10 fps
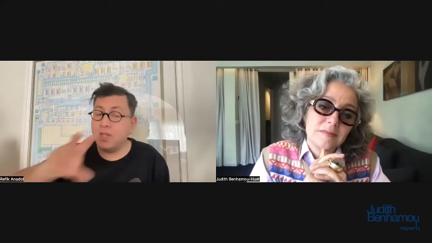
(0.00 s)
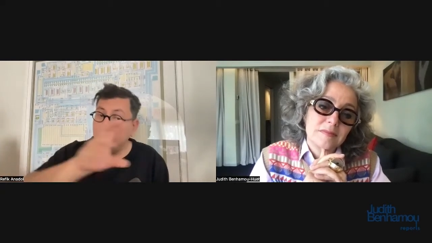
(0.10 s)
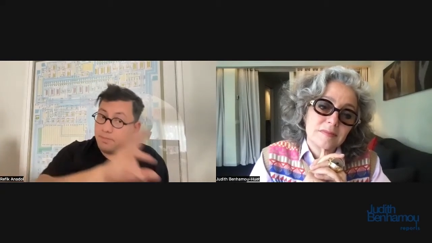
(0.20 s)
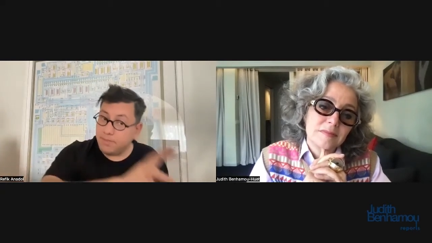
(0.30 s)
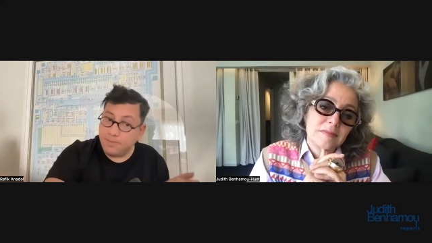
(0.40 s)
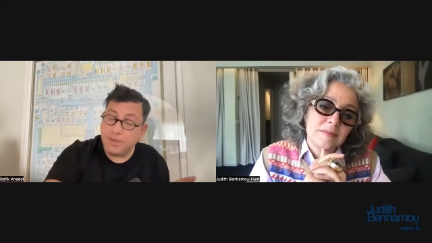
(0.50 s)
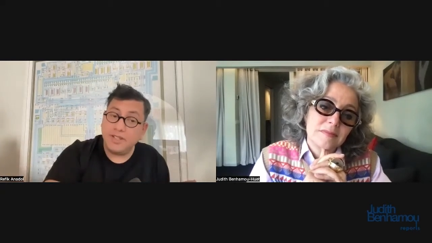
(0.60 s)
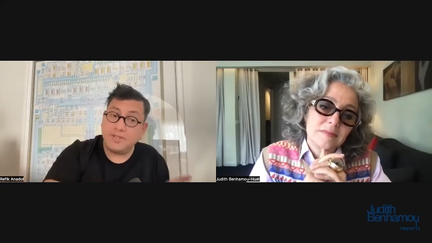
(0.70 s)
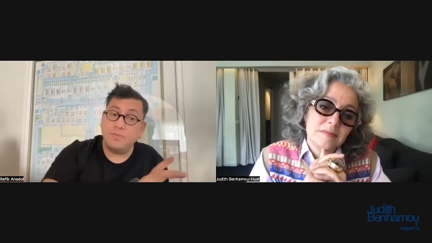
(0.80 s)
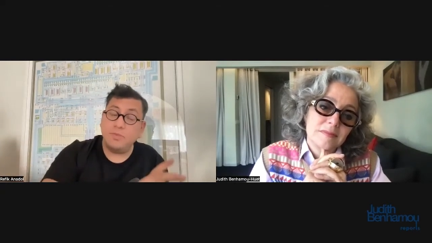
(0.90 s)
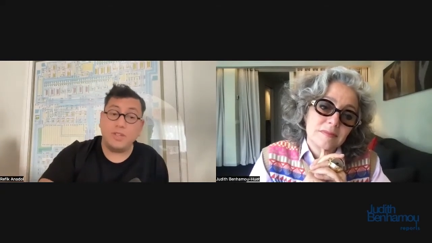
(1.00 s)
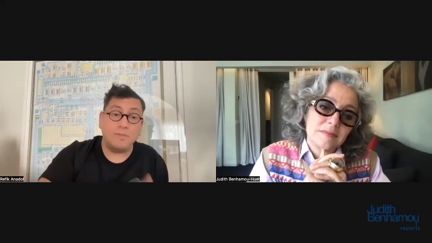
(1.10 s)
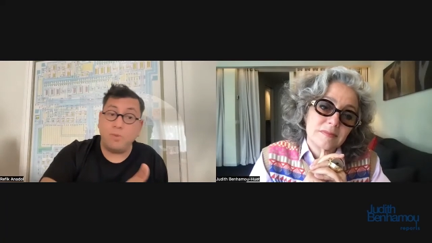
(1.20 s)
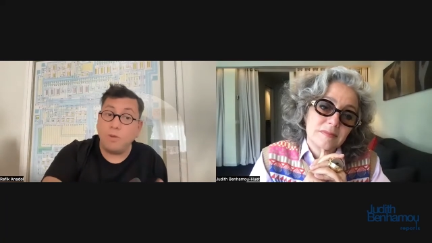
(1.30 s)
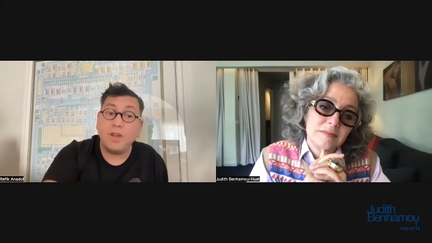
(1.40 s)
Speaker 1: Beeple is using
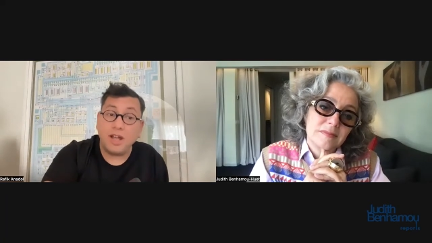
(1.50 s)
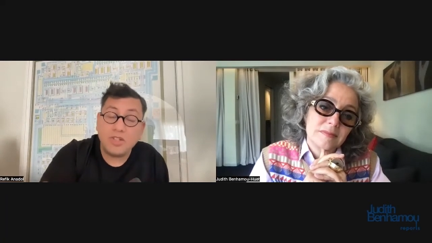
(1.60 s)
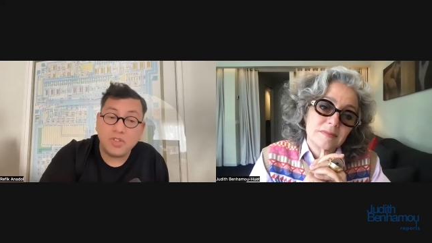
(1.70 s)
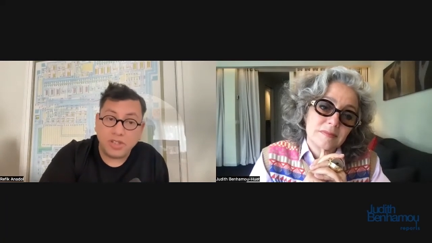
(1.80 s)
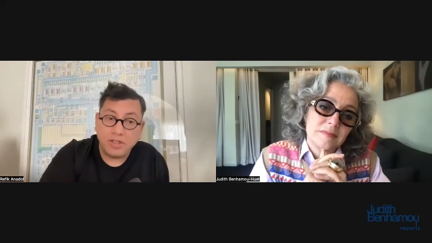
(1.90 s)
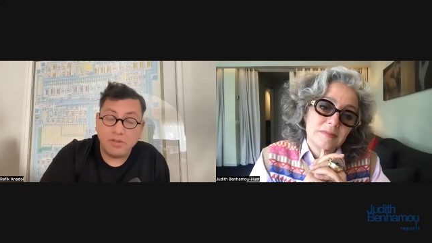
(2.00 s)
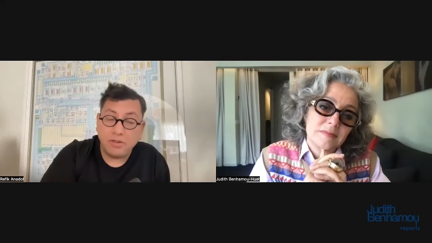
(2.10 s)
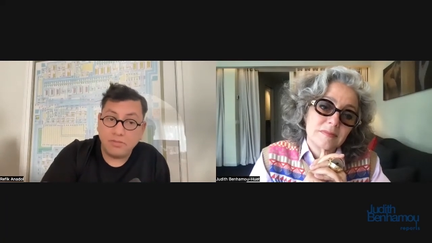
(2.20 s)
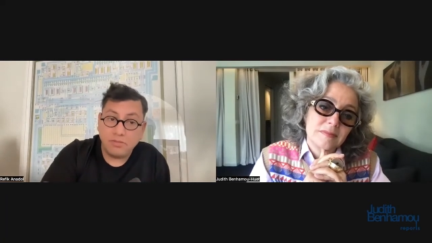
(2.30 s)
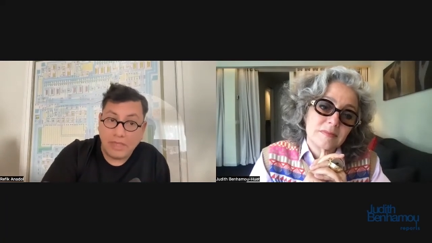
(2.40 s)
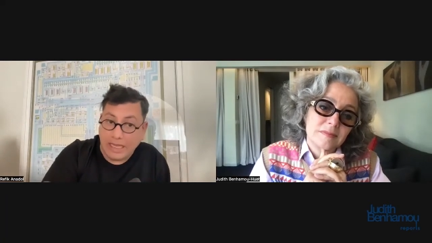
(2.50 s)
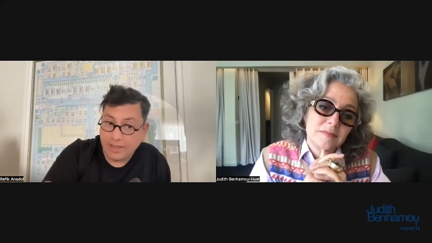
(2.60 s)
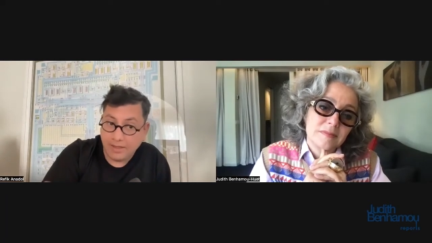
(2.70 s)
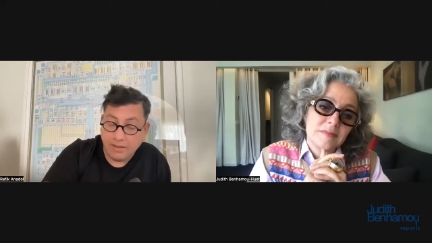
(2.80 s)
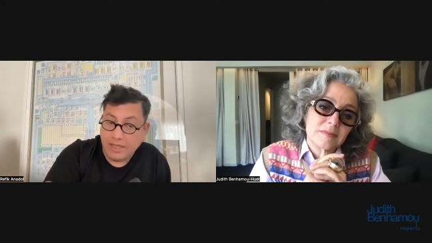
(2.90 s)
pop culture, like
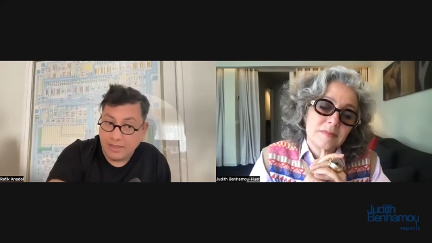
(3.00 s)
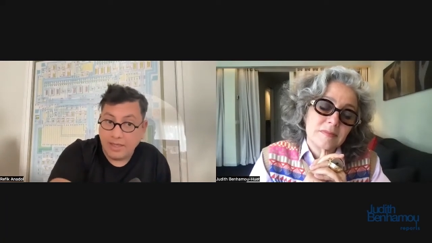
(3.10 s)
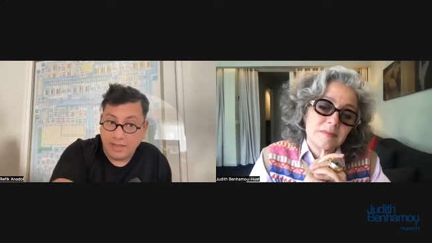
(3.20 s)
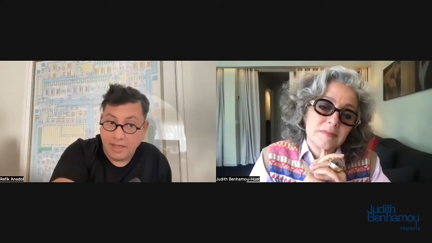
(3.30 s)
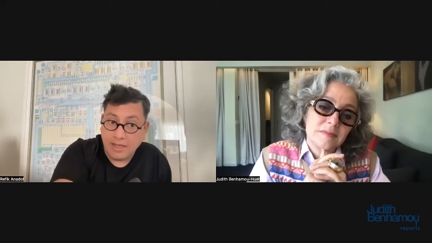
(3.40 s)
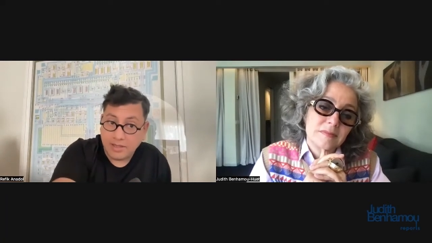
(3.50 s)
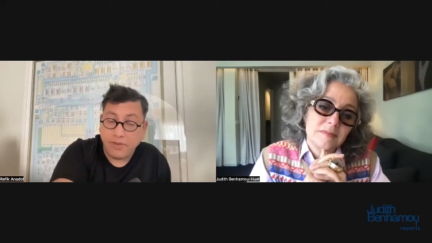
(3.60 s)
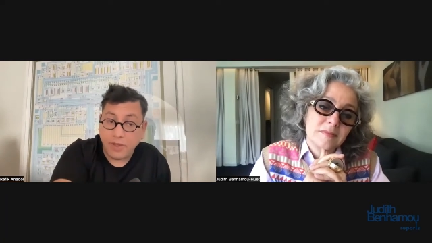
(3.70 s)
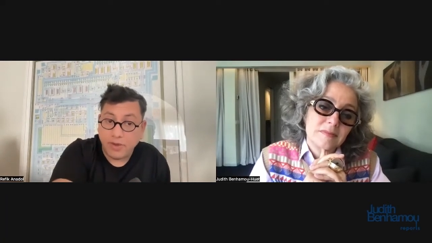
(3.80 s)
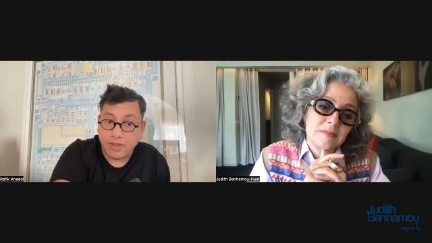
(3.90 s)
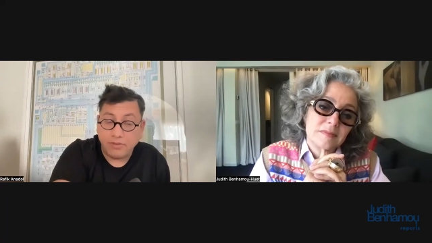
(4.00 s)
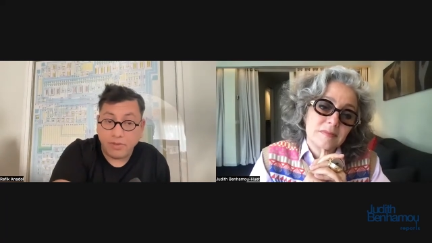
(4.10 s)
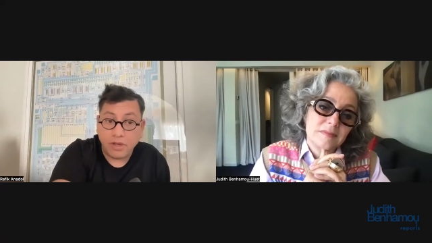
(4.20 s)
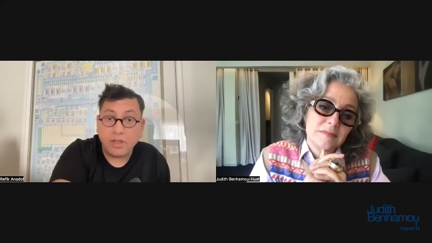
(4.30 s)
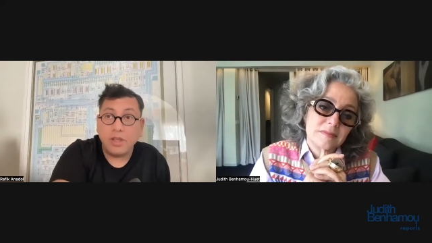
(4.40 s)
in, in, in his figurative
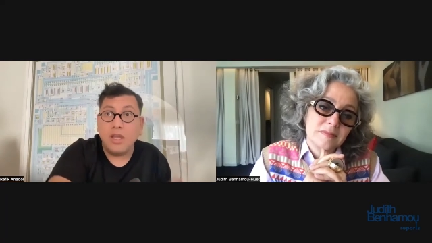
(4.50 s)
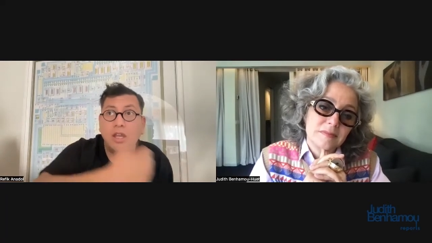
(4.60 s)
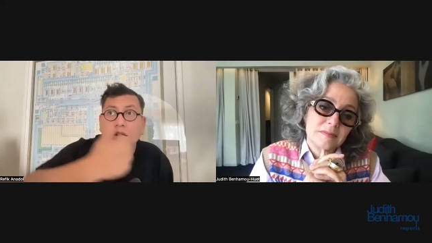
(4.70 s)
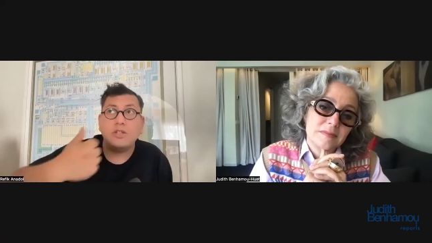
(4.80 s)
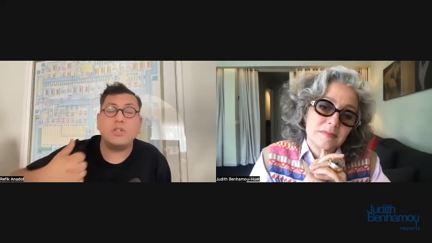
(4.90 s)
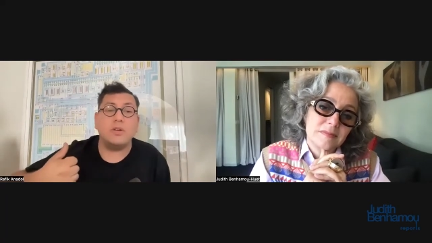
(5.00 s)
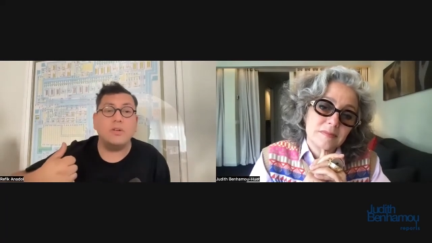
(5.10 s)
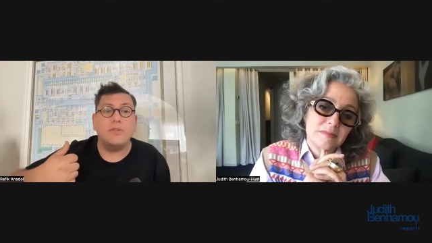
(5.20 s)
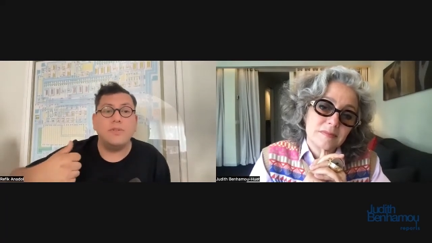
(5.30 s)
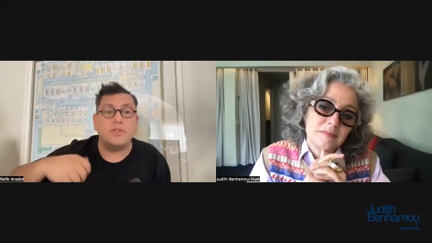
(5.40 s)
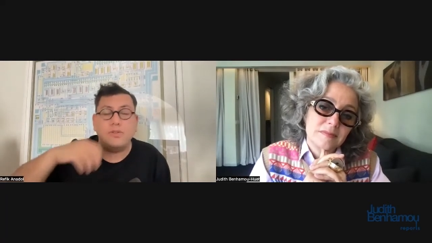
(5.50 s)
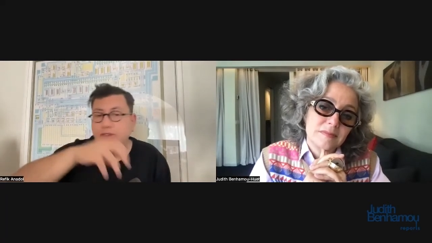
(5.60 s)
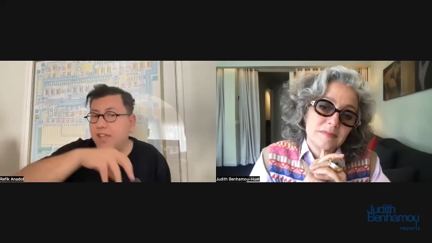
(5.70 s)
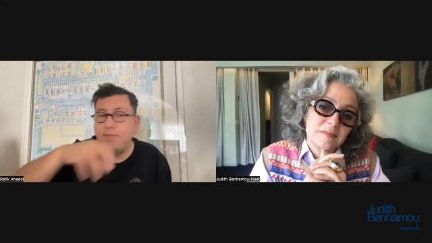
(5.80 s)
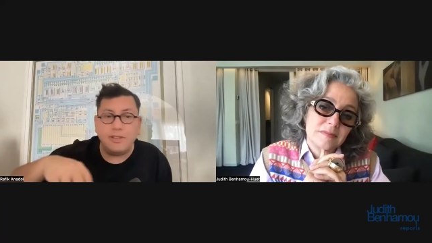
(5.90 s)
work. So so we have
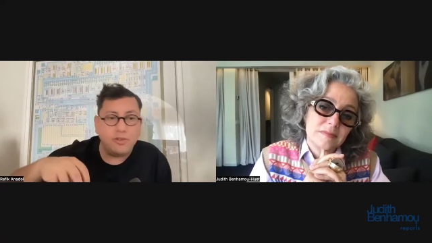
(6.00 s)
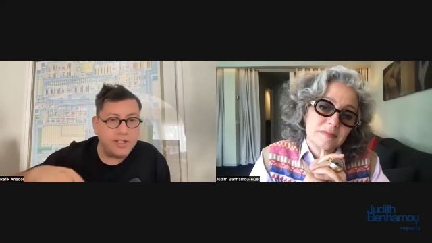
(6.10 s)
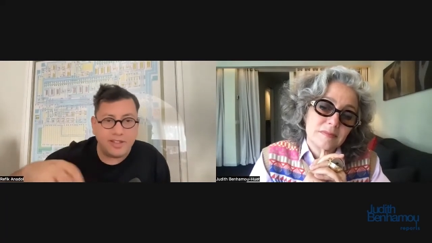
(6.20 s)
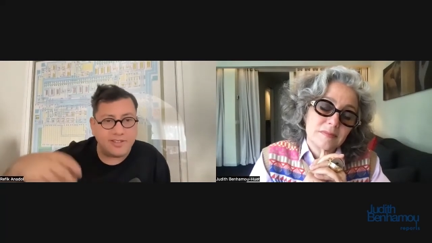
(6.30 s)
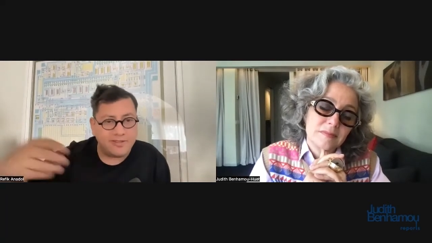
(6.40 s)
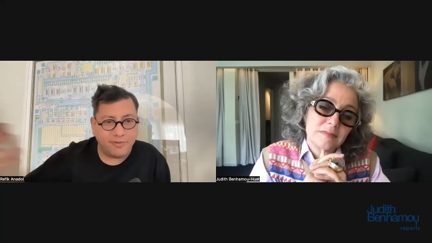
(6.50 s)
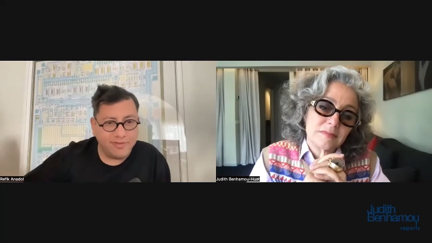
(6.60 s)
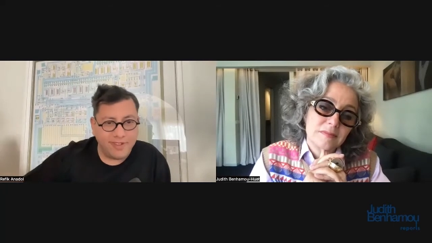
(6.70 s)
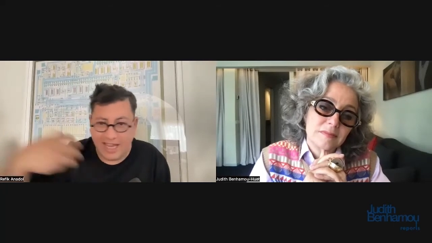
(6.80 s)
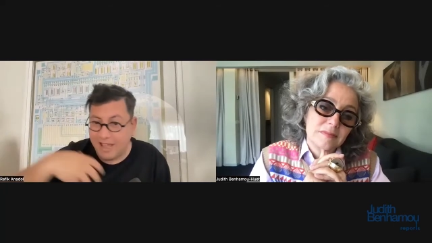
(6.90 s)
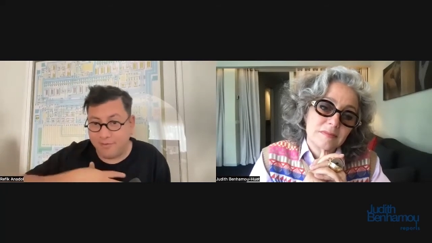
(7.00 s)
been doing this. I'm